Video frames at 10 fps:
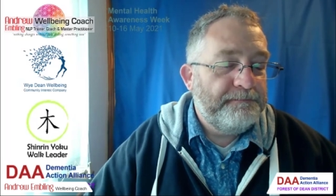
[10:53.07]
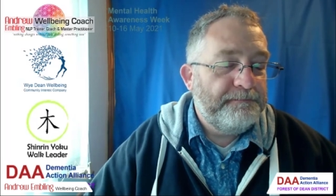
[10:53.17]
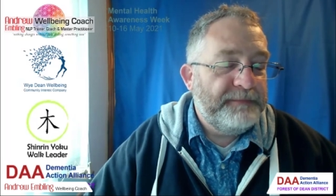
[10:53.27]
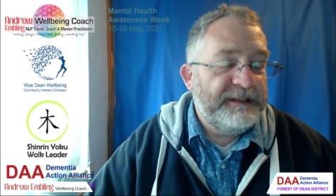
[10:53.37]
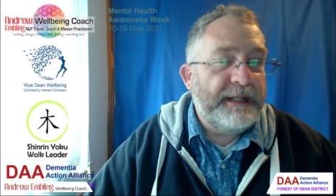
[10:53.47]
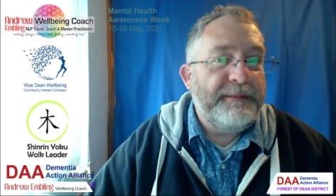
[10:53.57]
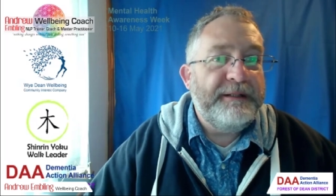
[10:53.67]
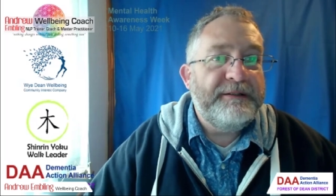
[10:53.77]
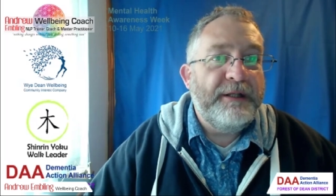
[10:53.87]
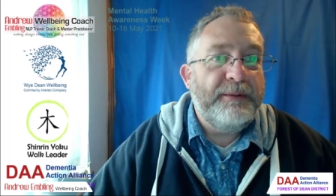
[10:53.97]
stepping
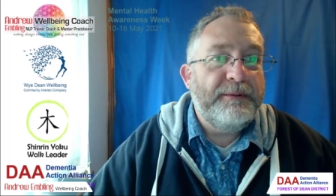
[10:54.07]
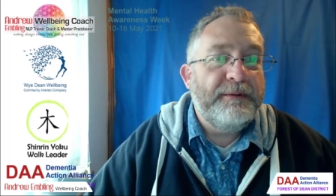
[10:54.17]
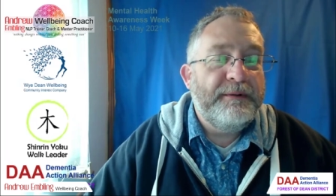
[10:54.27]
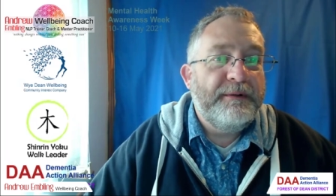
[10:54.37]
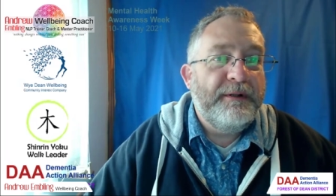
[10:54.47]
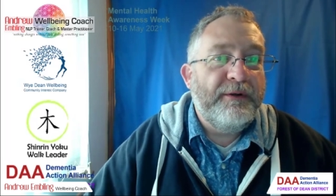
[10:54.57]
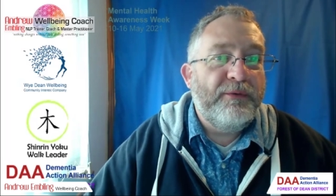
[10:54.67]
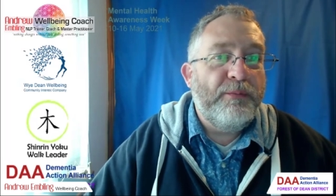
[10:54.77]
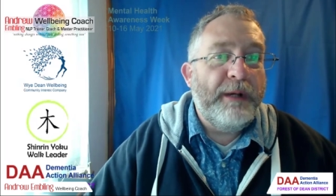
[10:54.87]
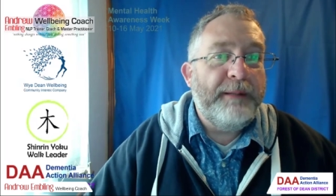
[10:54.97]
stone
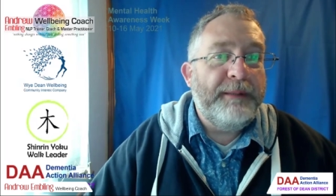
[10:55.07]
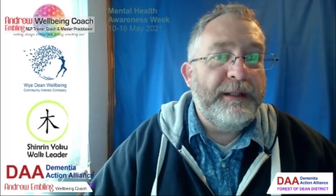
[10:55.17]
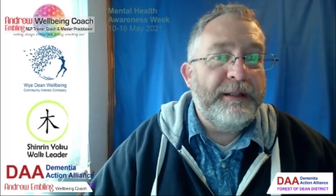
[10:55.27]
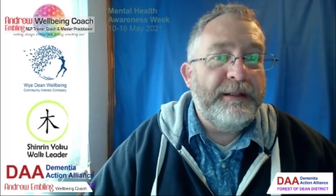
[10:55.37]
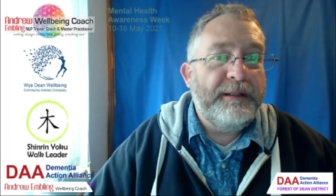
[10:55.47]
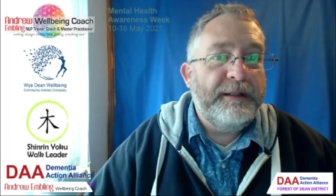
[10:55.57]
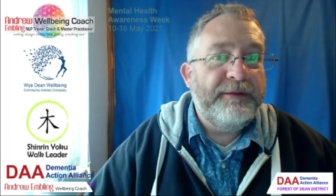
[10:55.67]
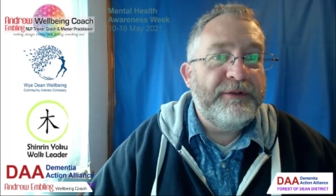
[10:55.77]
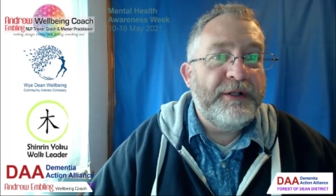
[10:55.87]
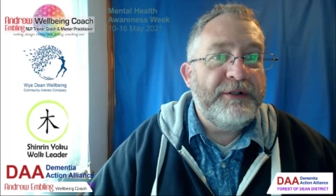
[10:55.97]
of maybe kind
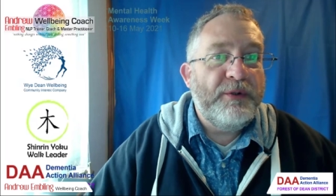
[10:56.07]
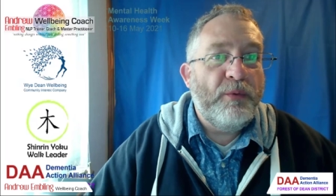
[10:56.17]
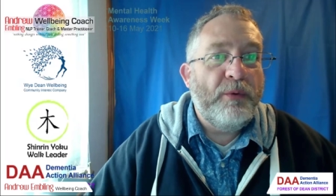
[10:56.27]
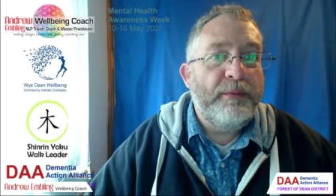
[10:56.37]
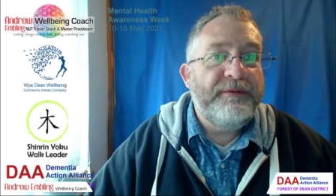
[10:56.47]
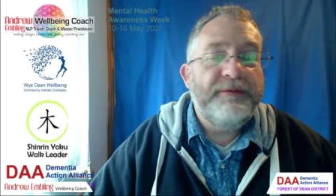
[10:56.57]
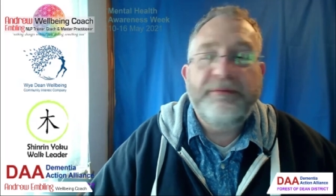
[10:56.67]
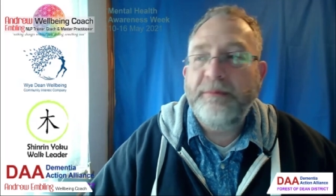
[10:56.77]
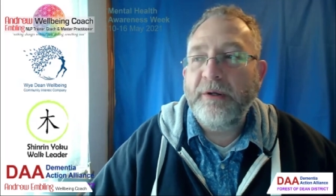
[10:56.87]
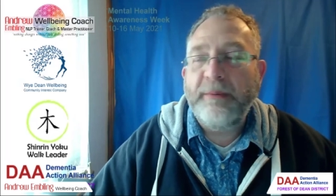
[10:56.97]
of touching on what we've
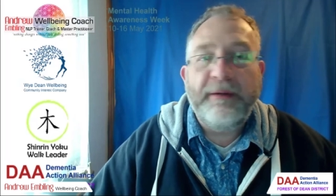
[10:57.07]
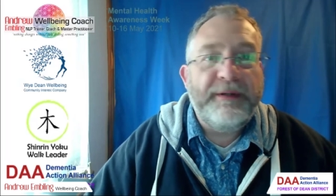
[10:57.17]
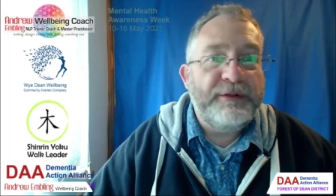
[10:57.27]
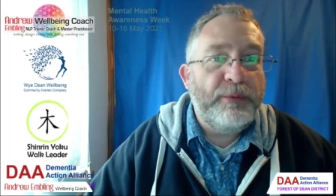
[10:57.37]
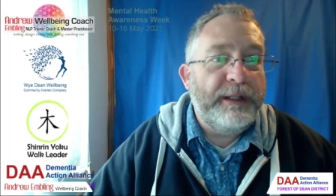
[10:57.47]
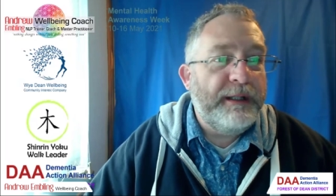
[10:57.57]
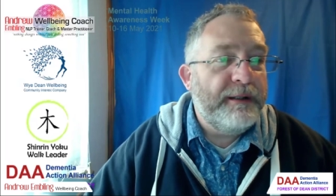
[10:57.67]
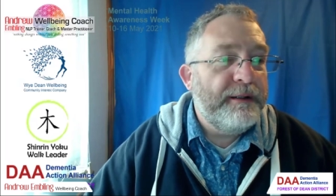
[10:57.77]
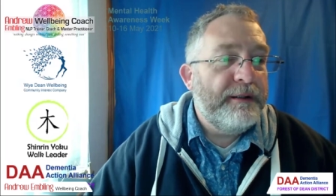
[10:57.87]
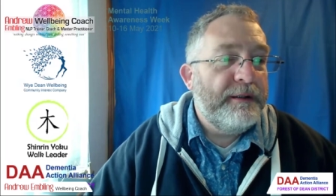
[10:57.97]
spoke about this week.
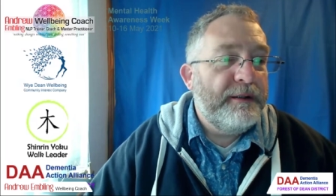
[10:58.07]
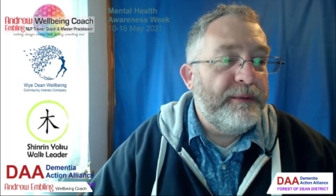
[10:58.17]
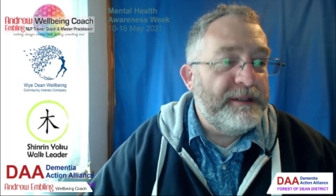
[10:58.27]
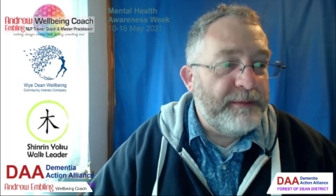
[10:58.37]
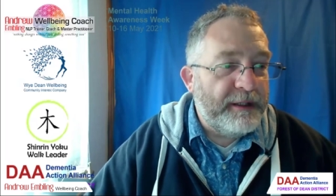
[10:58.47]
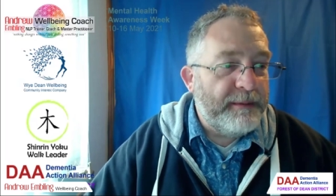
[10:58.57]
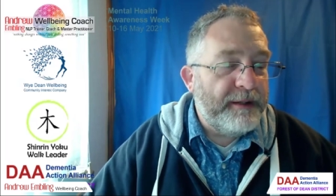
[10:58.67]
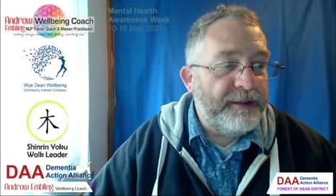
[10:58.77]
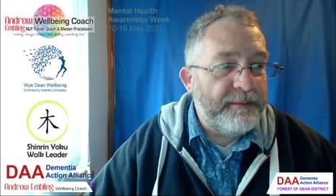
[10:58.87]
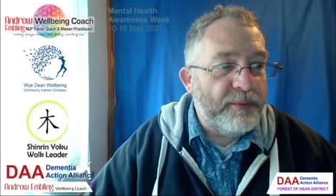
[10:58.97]
We spoke
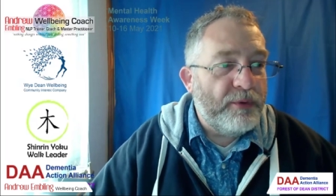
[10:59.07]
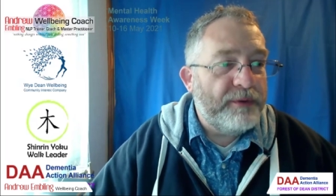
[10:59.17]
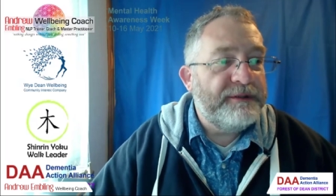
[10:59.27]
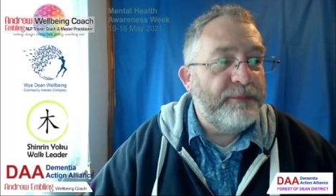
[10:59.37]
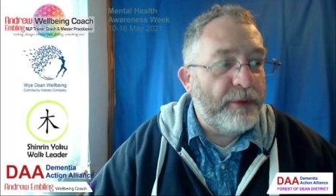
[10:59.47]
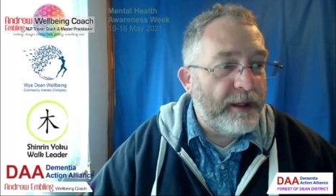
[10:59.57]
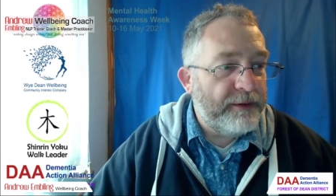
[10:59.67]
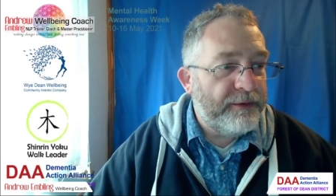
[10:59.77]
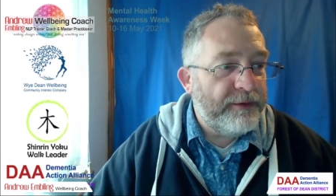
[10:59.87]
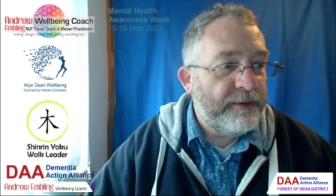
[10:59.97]
about the importance of
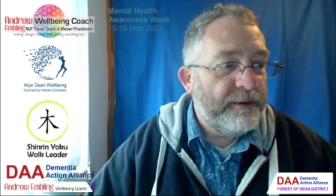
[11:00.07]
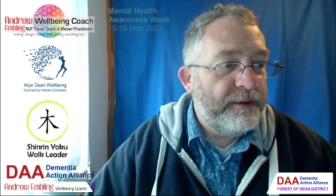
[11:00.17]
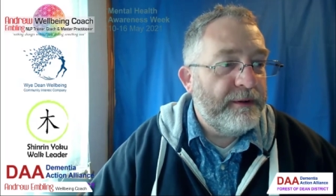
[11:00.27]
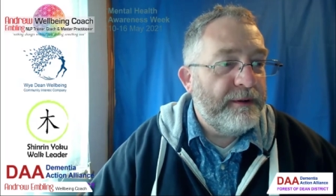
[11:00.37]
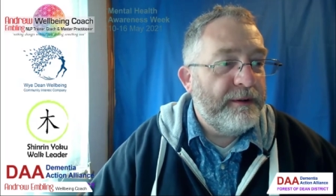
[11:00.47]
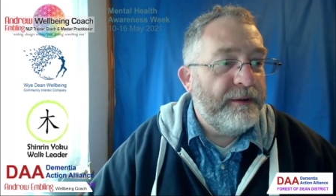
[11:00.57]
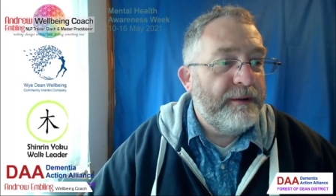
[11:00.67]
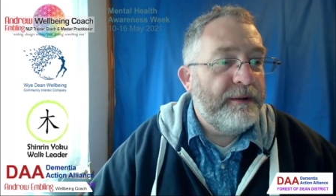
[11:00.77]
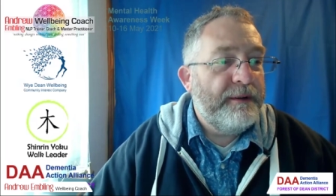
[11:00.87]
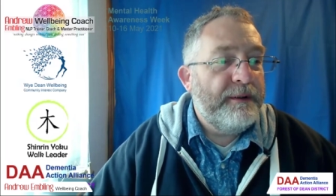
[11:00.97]
breath.
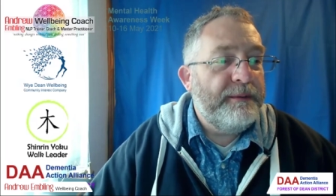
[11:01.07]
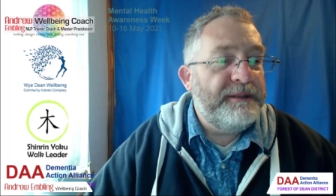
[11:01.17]
We